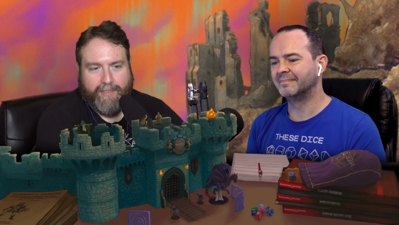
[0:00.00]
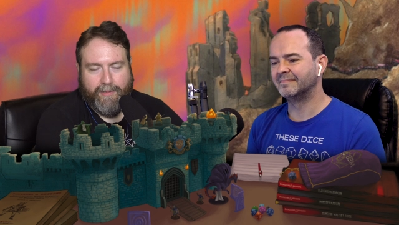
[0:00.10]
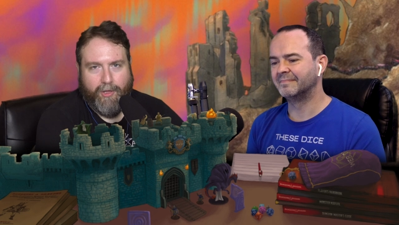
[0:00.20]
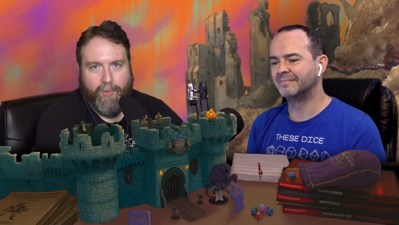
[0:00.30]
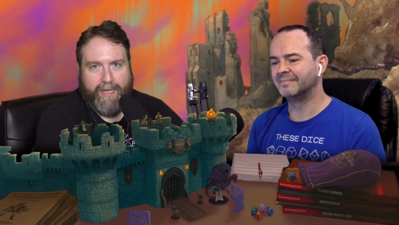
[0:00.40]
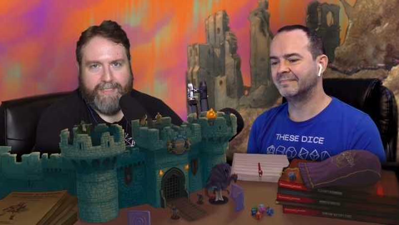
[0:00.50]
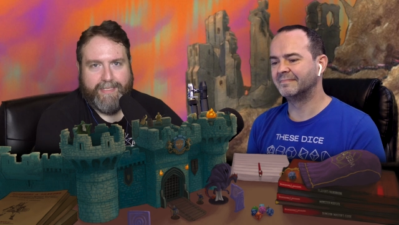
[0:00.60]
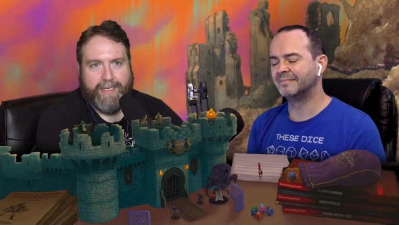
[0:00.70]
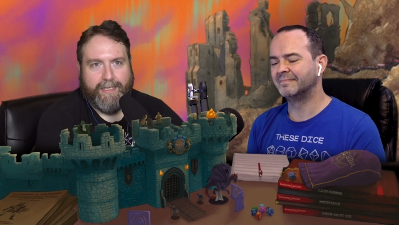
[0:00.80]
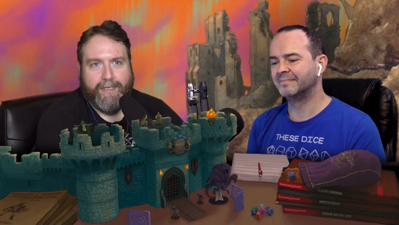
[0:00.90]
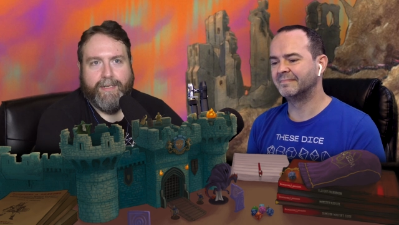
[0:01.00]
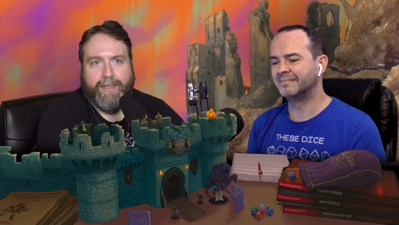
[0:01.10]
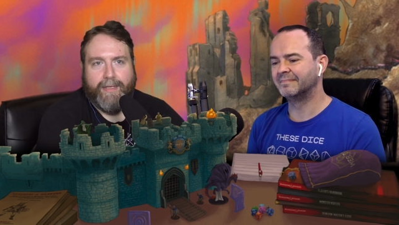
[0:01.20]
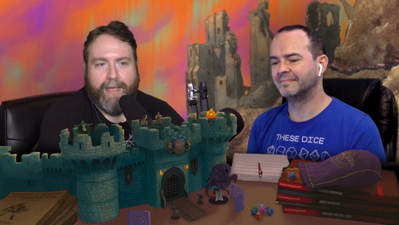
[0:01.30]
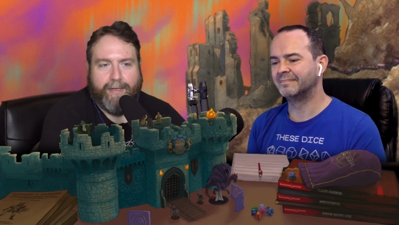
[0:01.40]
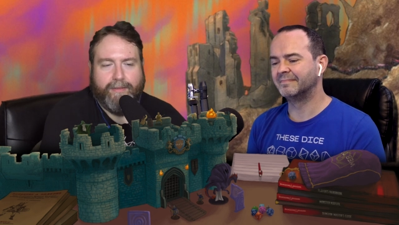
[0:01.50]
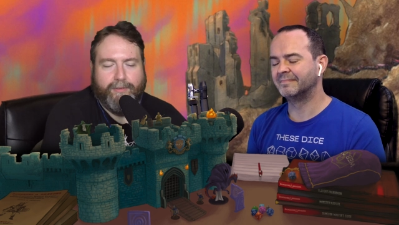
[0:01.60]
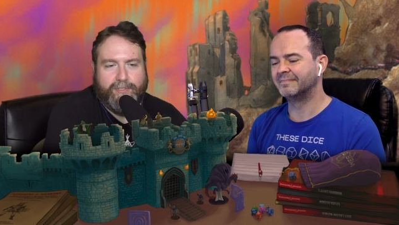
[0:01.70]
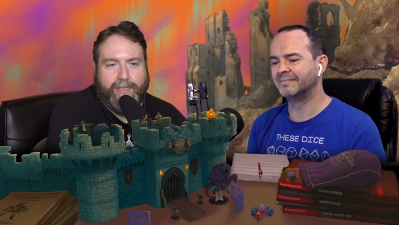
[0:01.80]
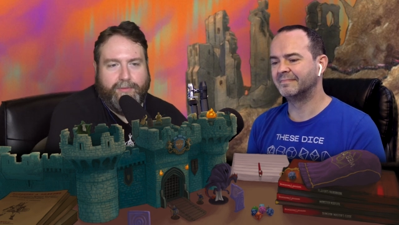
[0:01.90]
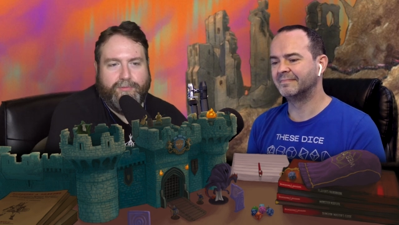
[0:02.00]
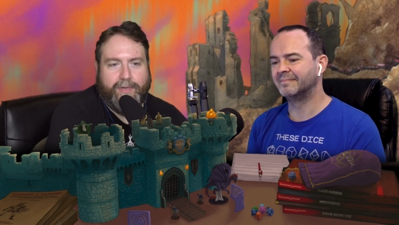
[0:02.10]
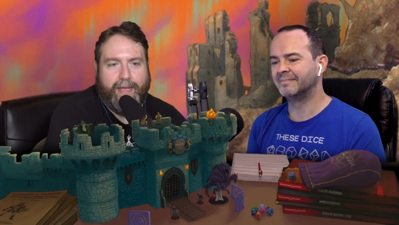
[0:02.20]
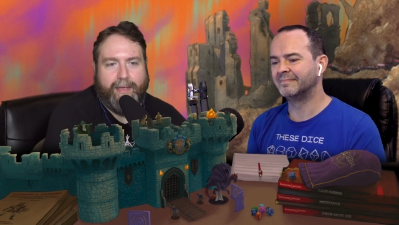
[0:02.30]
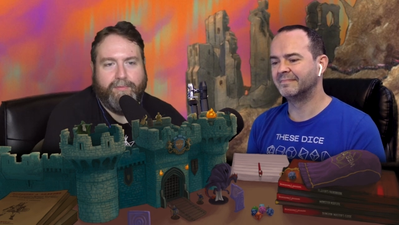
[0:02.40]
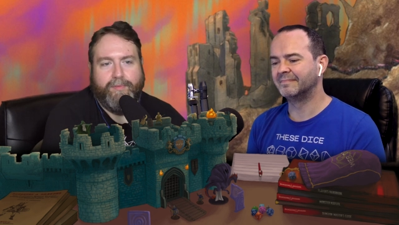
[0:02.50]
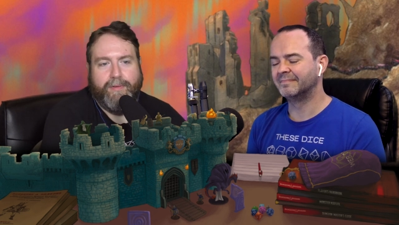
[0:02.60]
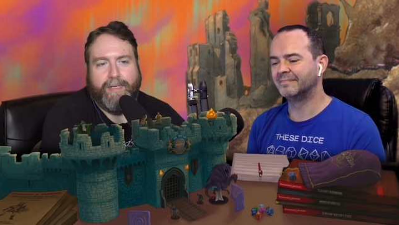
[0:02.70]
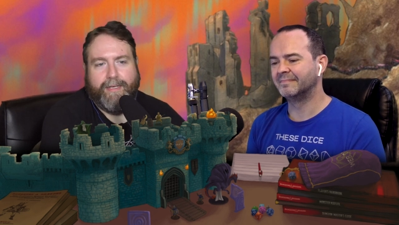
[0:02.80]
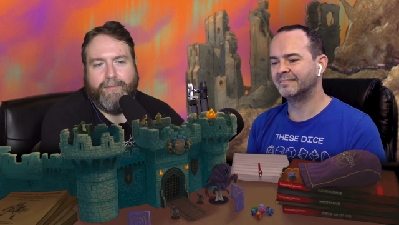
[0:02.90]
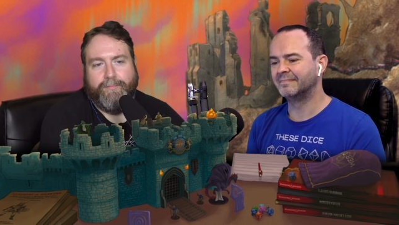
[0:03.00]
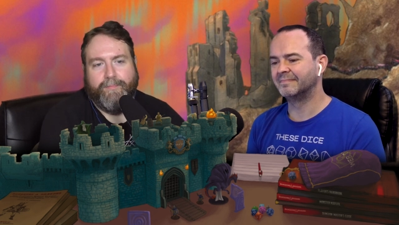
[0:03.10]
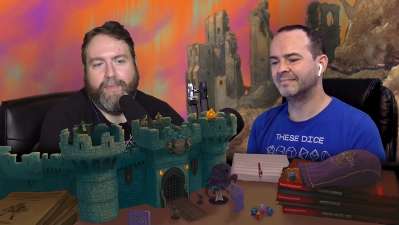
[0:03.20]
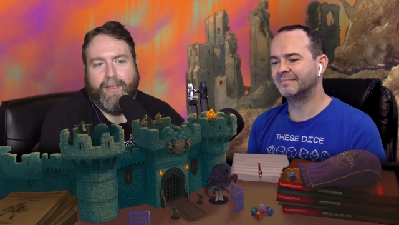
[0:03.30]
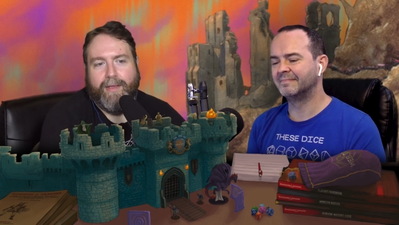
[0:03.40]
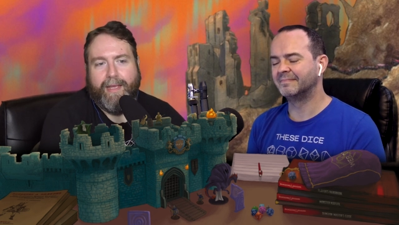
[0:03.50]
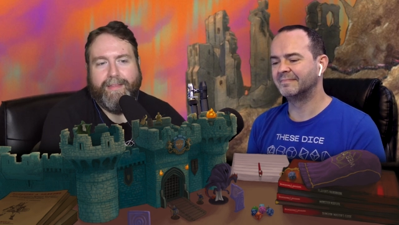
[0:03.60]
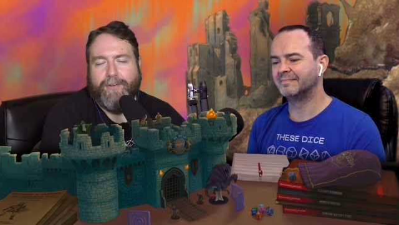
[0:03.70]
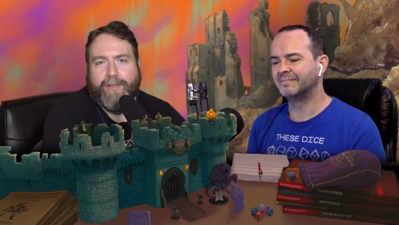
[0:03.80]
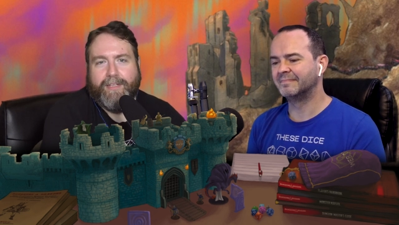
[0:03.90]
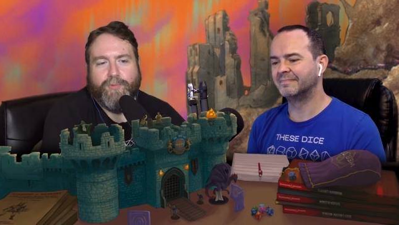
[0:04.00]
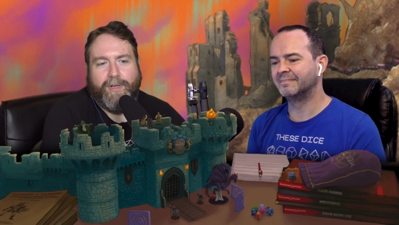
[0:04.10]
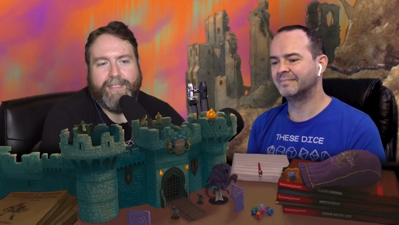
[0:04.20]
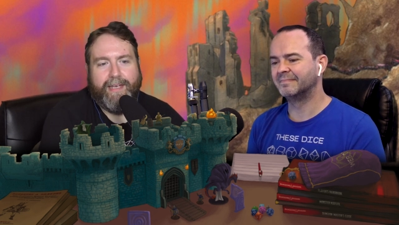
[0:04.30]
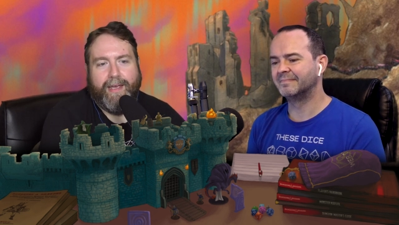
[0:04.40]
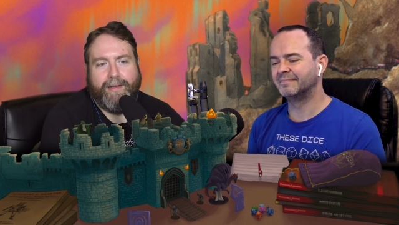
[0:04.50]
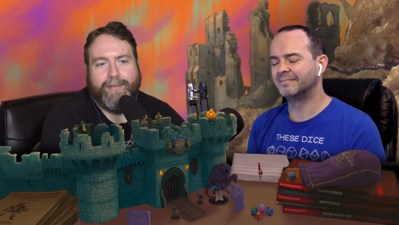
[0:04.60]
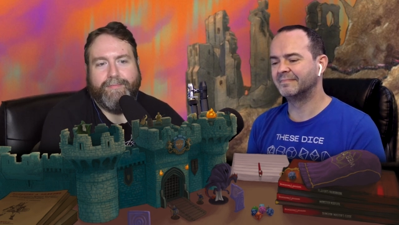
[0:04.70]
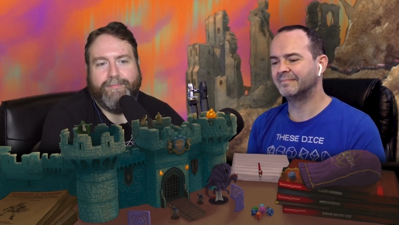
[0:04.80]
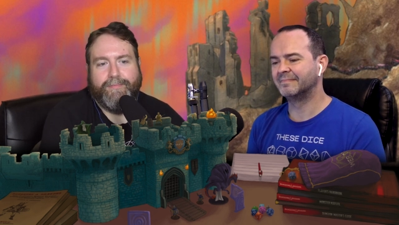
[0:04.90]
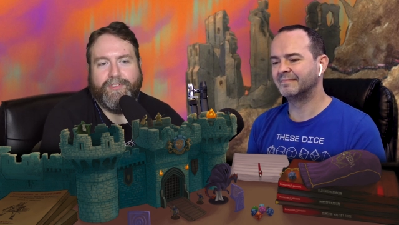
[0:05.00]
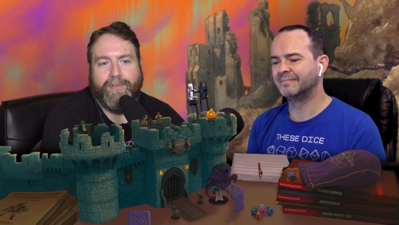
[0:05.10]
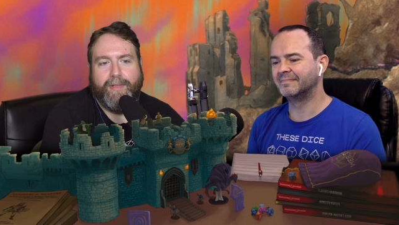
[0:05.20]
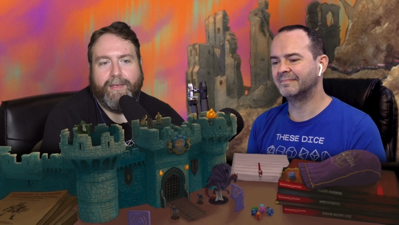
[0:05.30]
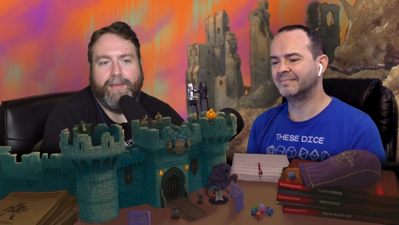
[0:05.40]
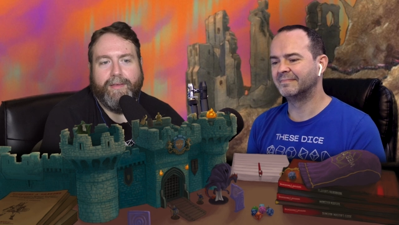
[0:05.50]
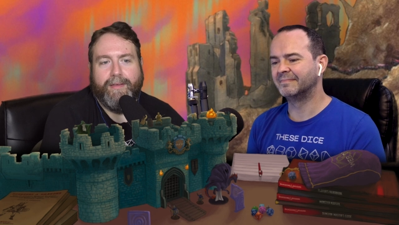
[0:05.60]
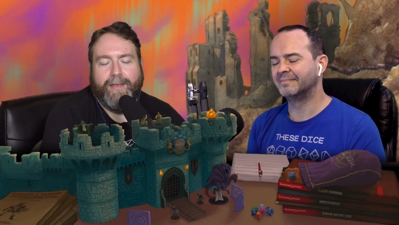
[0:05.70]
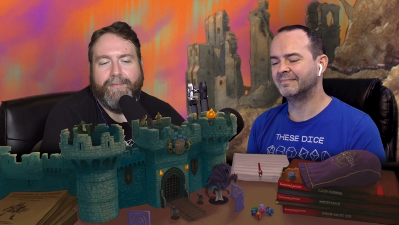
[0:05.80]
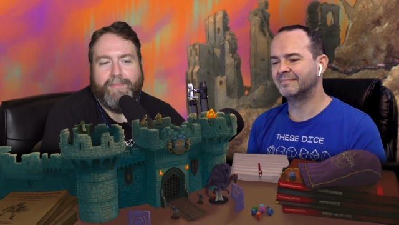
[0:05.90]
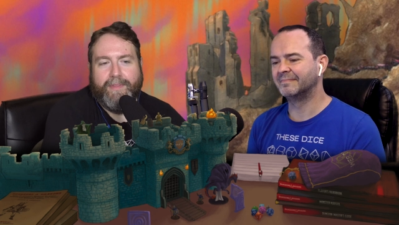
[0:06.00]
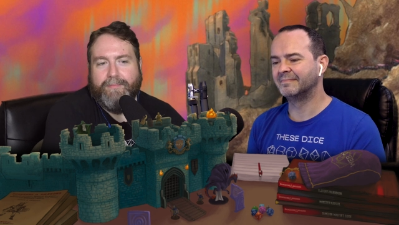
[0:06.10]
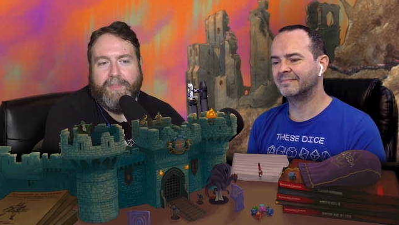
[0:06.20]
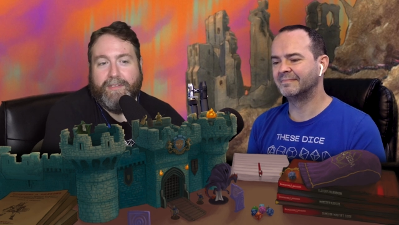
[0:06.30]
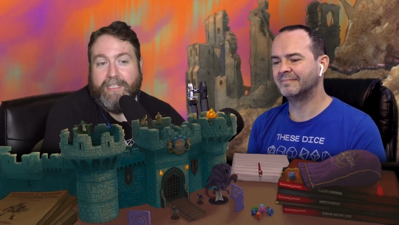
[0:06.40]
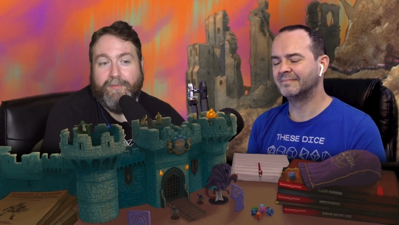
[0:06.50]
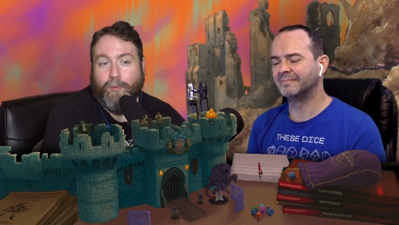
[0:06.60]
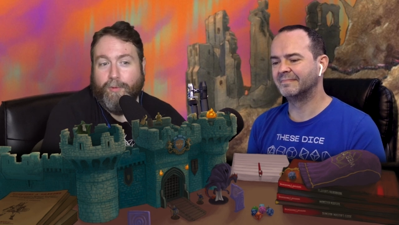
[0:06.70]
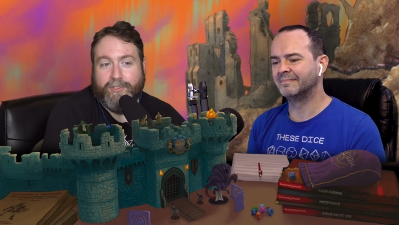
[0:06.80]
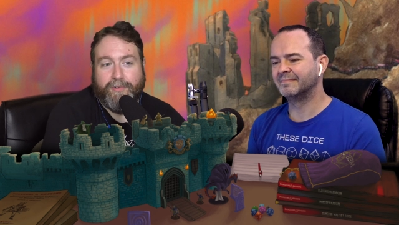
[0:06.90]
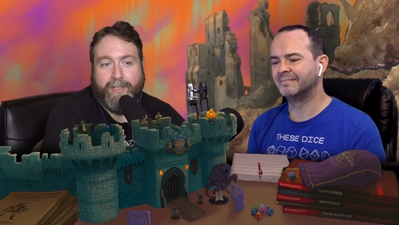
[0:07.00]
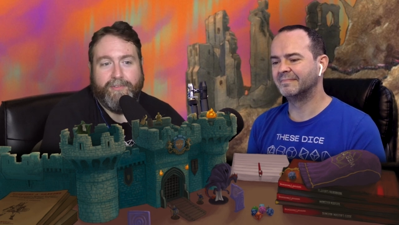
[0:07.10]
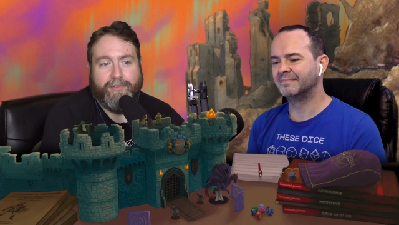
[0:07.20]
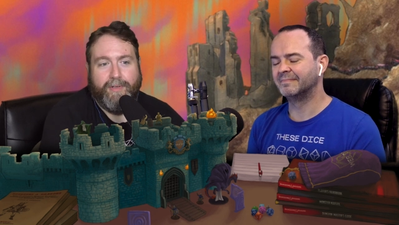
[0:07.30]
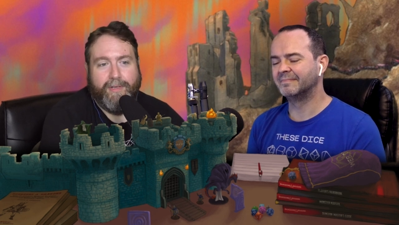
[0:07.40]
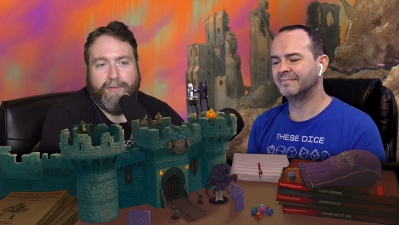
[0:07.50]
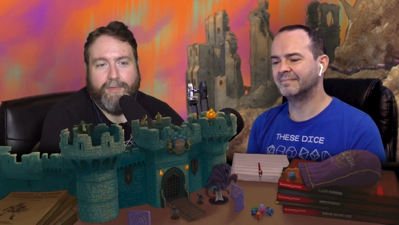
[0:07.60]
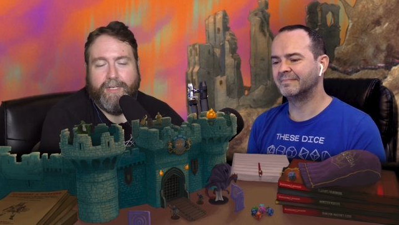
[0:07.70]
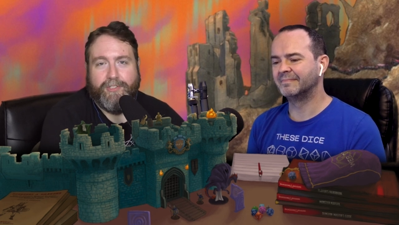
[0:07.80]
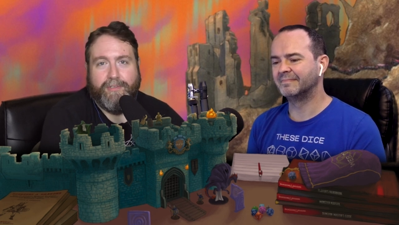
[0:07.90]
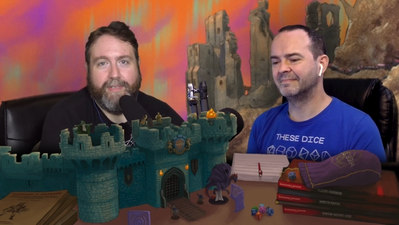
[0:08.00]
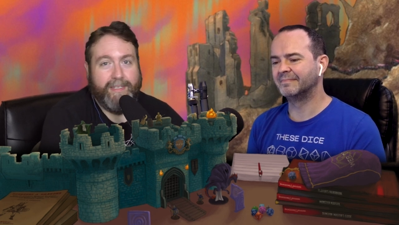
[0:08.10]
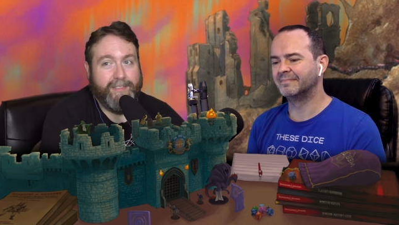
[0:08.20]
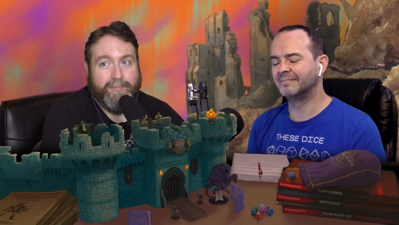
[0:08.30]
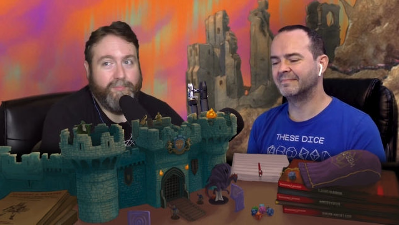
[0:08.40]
Speaker 1: low A C at those levels would have. Um, and then it only gets one attack. So like, the D four strength uh, reduction isn't